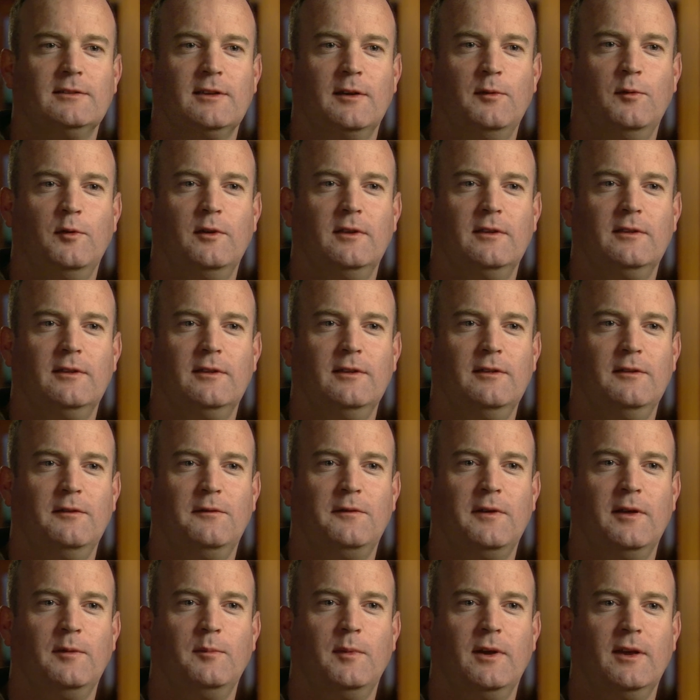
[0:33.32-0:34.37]
I wanted to
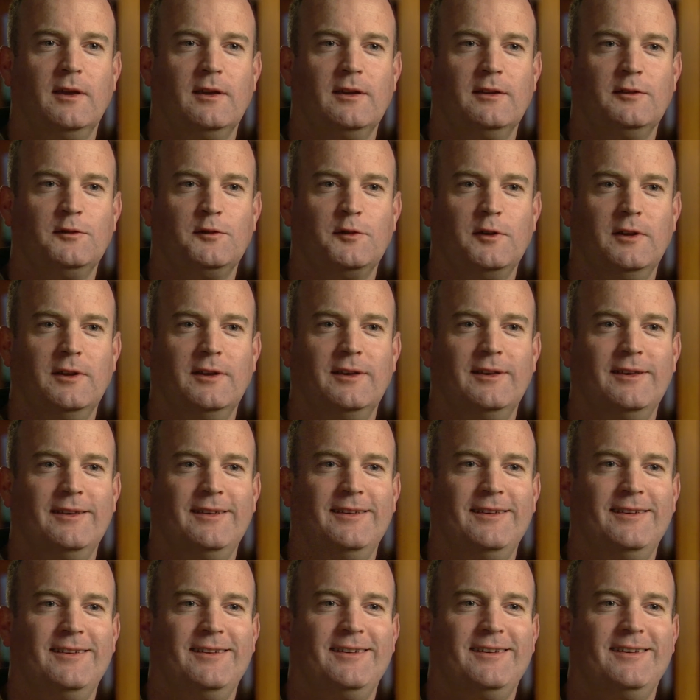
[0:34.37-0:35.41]
defend my country.
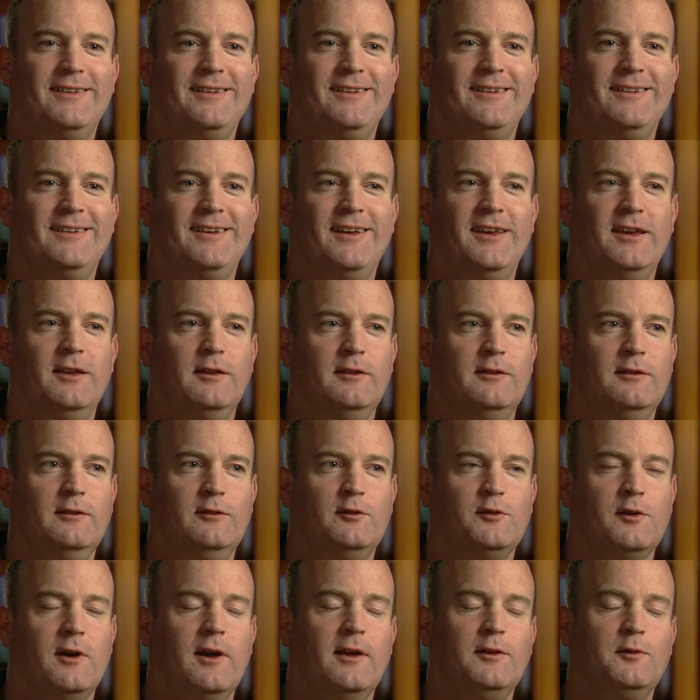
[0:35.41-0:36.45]
Uh, I
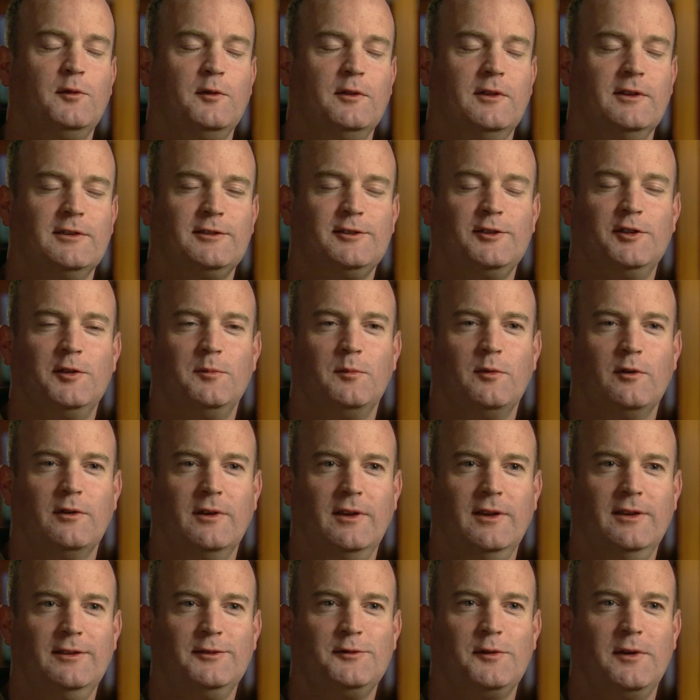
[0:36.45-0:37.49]
tried to enlist in the
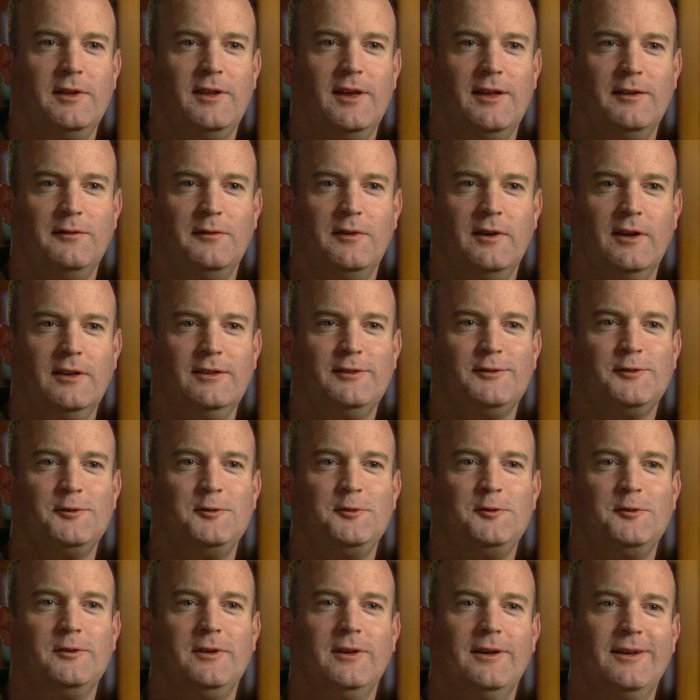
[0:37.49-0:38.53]
Marines right out of high
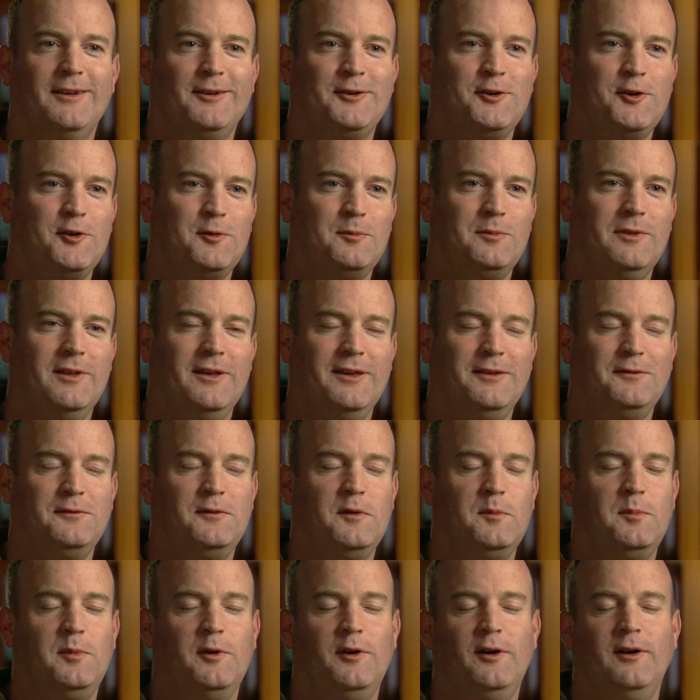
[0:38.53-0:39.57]
school, got hurt playing
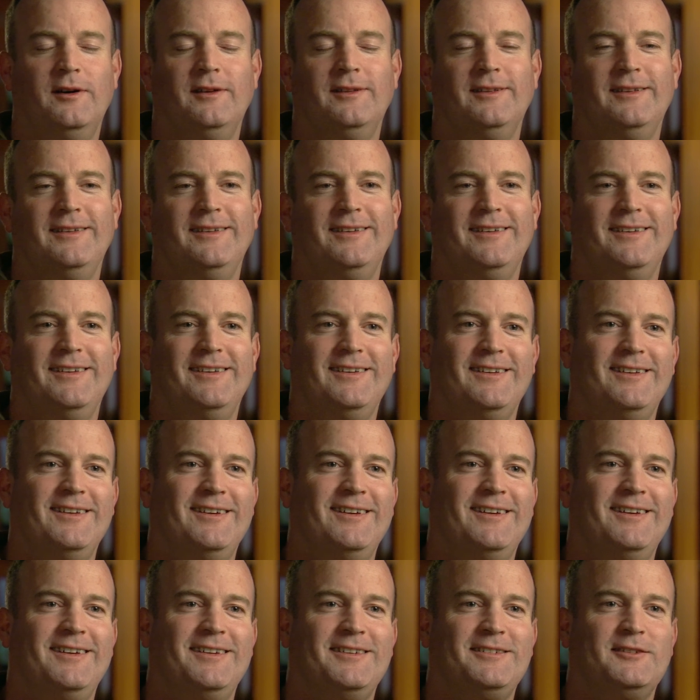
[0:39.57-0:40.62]
football,
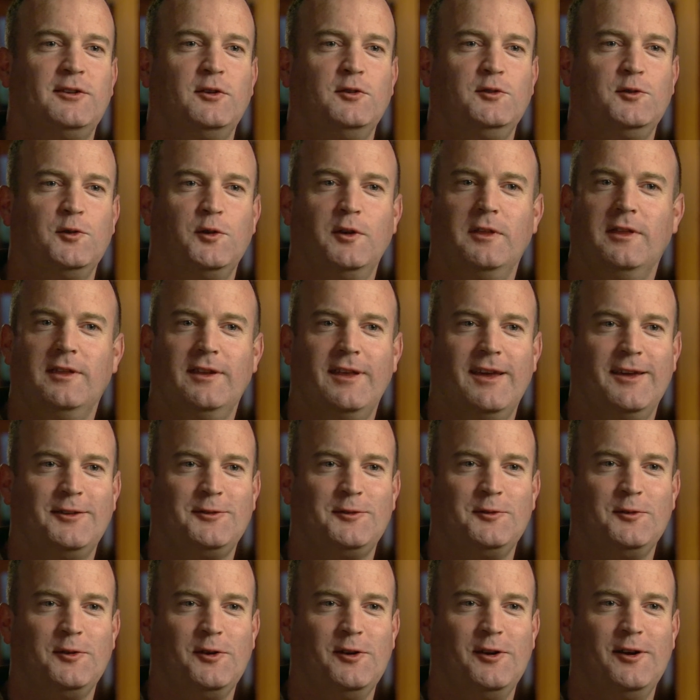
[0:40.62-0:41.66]
uh, so joined the
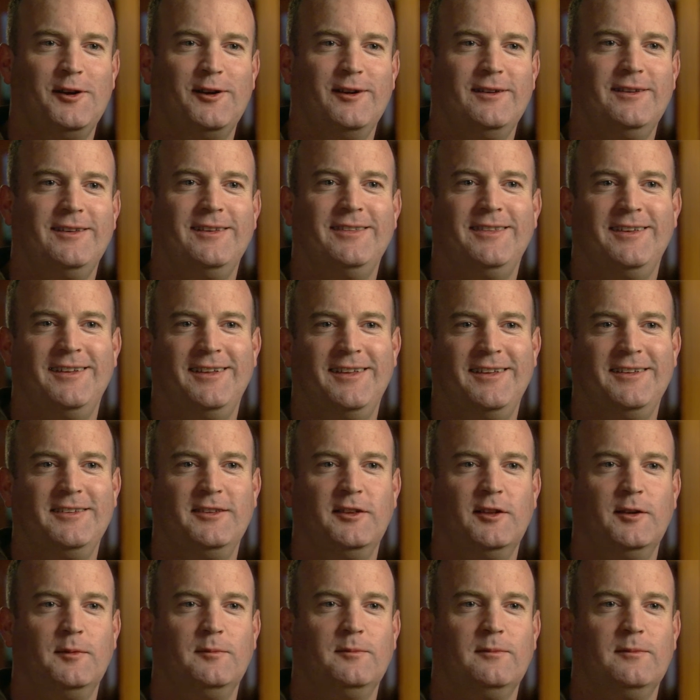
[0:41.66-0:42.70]
National Guard and then
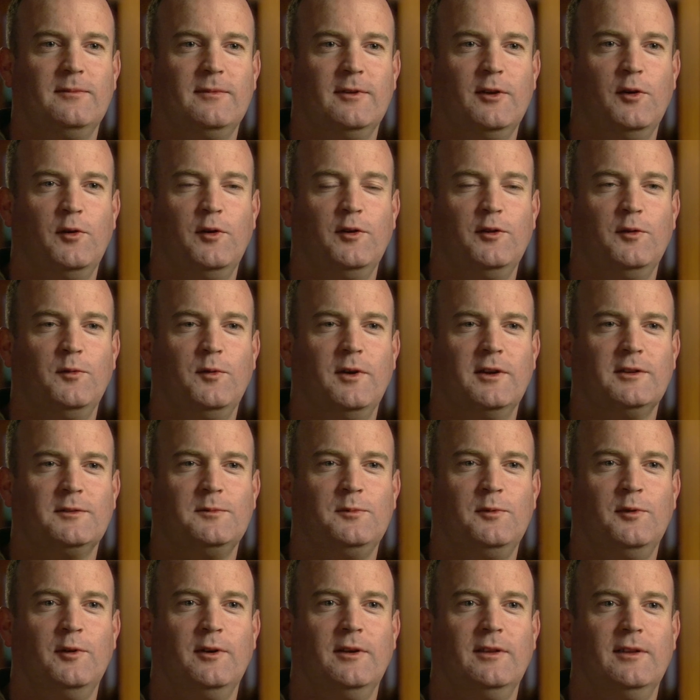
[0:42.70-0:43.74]
ended up going to West
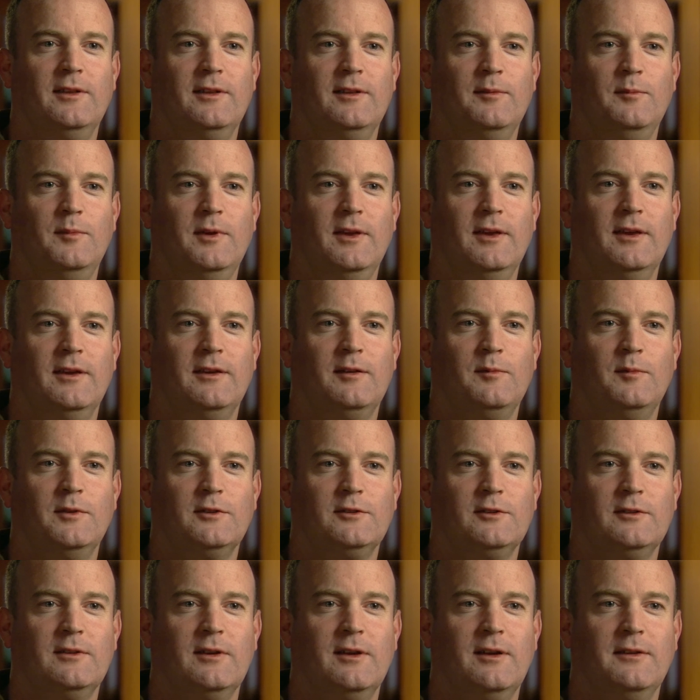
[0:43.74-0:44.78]
Point and being a
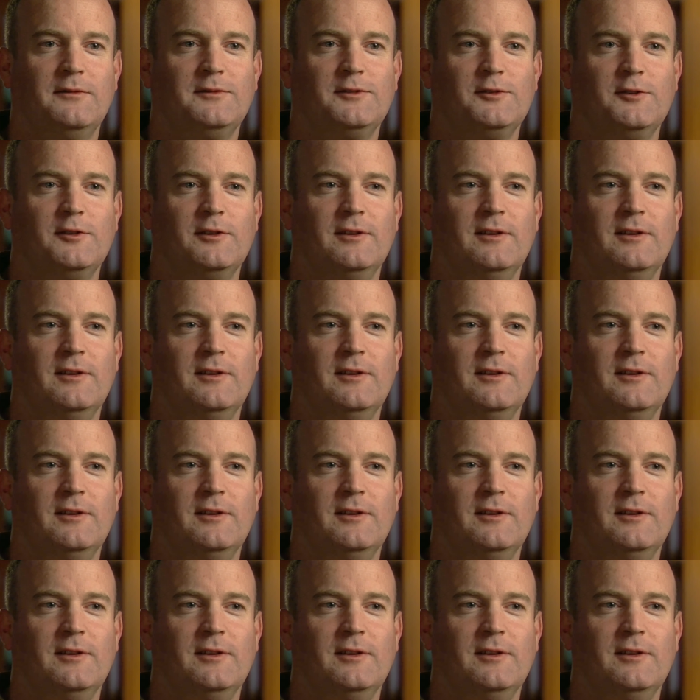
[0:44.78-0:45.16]
commissioned officer.